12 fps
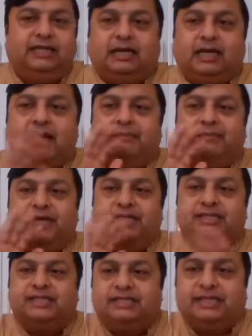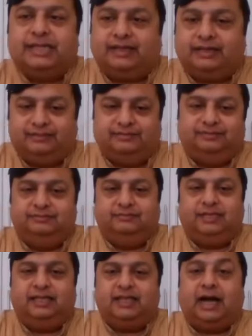The calmness is there.
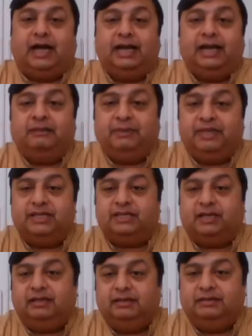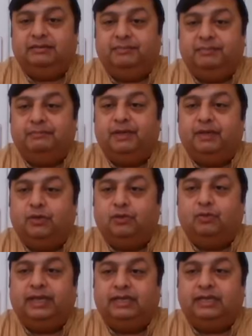In the higher beta,
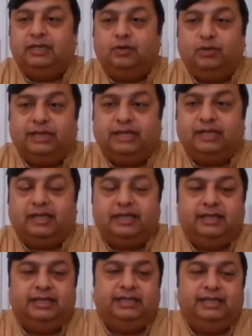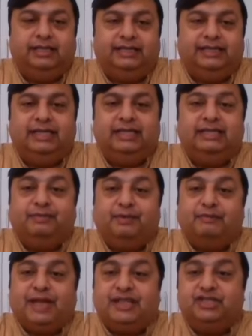people when they go there, they
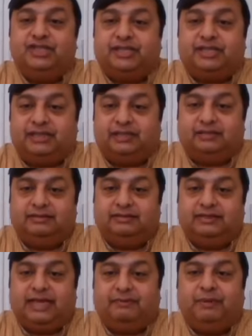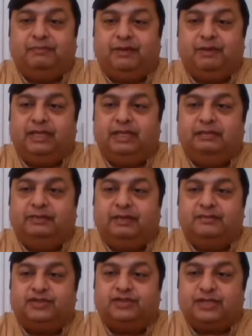become agitated. Like people, when they
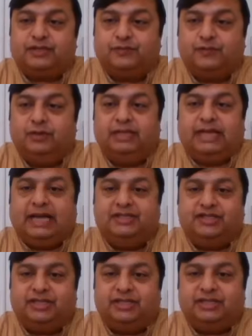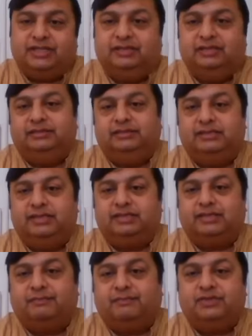become stressful, they're agitated.
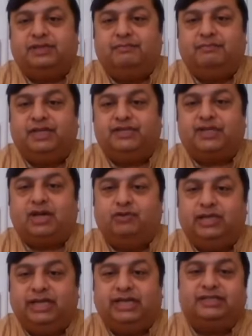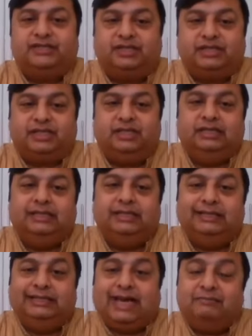Suppose somebody is shouting, etc.
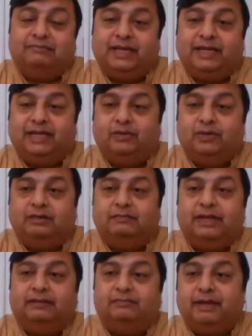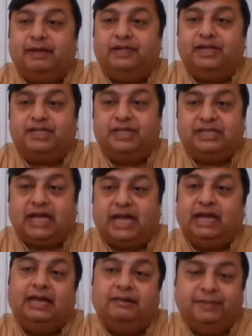That particular brain vibration is a
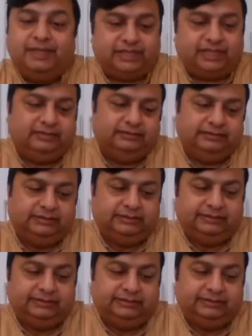higher beta.